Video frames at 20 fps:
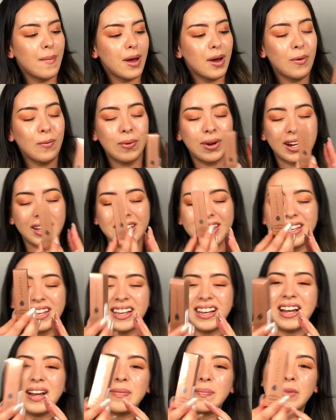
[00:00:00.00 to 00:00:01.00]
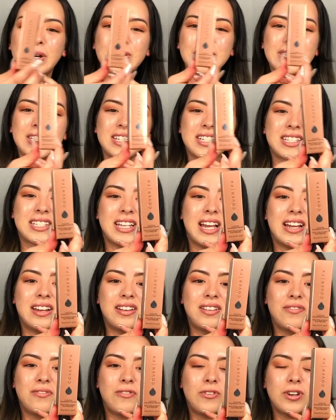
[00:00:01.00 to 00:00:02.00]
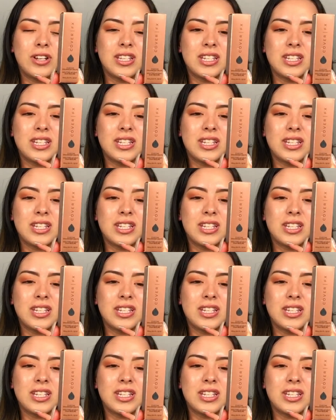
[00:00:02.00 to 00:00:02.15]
what I think I'm most excited for.